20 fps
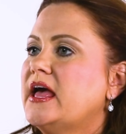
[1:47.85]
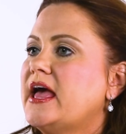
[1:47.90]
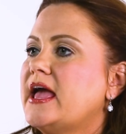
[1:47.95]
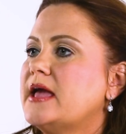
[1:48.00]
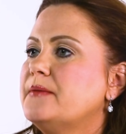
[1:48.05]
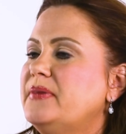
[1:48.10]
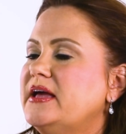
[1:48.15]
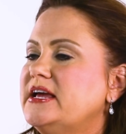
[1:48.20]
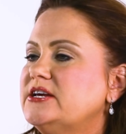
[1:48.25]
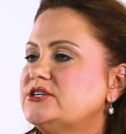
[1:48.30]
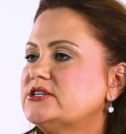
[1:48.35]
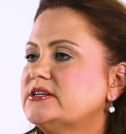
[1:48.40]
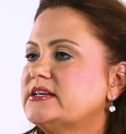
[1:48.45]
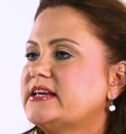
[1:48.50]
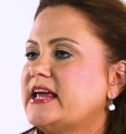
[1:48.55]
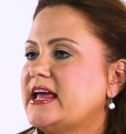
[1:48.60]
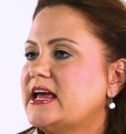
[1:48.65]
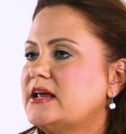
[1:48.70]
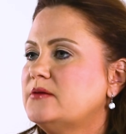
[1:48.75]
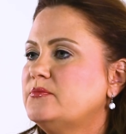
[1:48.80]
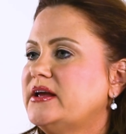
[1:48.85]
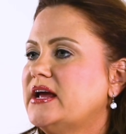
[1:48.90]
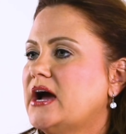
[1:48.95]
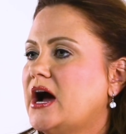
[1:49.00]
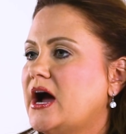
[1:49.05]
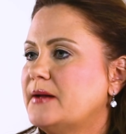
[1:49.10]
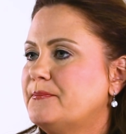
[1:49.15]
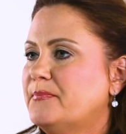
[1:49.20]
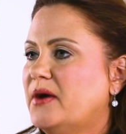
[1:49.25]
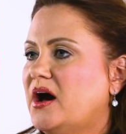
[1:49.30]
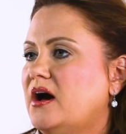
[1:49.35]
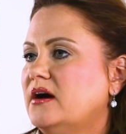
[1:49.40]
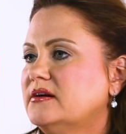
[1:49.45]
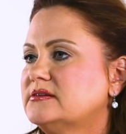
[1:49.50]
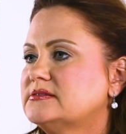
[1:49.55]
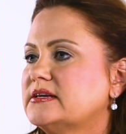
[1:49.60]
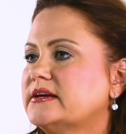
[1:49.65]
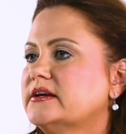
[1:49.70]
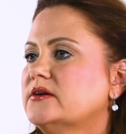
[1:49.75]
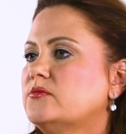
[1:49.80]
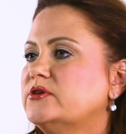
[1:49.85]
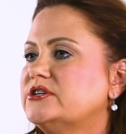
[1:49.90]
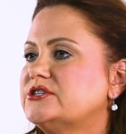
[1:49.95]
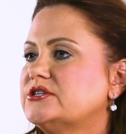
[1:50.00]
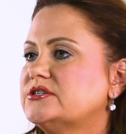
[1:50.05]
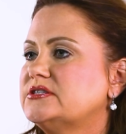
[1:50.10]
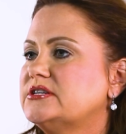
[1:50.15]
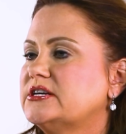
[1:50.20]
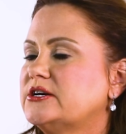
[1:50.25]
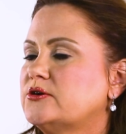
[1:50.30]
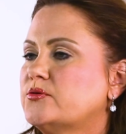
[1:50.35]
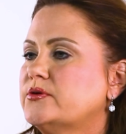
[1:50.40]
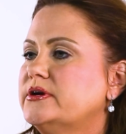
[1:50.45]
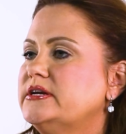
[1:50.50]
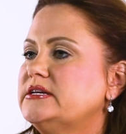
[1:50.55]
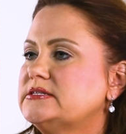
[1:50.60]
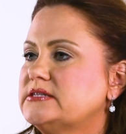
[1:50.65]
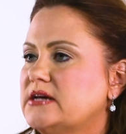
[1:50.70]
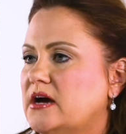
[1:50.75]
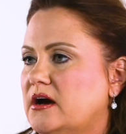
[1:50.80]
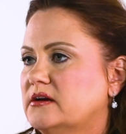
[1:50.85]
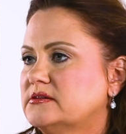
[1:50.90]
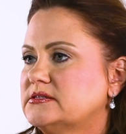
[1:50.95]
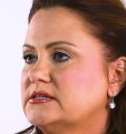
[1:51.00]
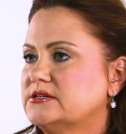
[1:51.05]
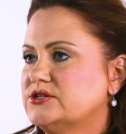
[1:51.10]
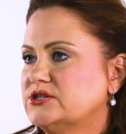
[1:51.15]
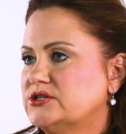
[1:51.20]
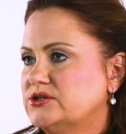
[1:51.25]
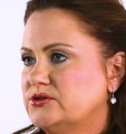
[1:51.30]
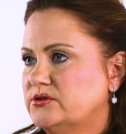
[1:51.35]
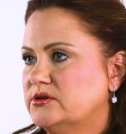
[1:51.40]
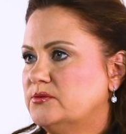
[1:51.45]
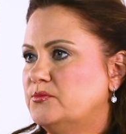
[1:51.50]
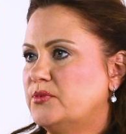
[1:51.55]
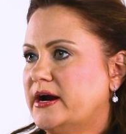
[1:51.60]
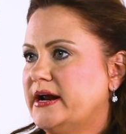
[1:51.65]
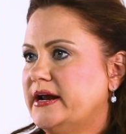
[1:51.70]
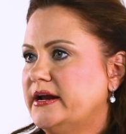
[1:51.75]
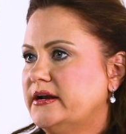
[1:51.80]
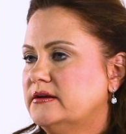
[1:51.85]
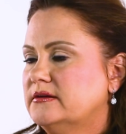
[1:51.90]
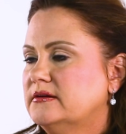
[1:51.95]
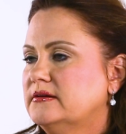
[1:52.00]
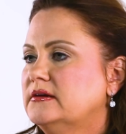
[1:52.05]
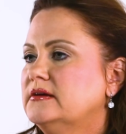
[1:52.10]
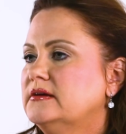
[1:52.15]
A patient can be hypoxic, which is decreased oxygen to the brain.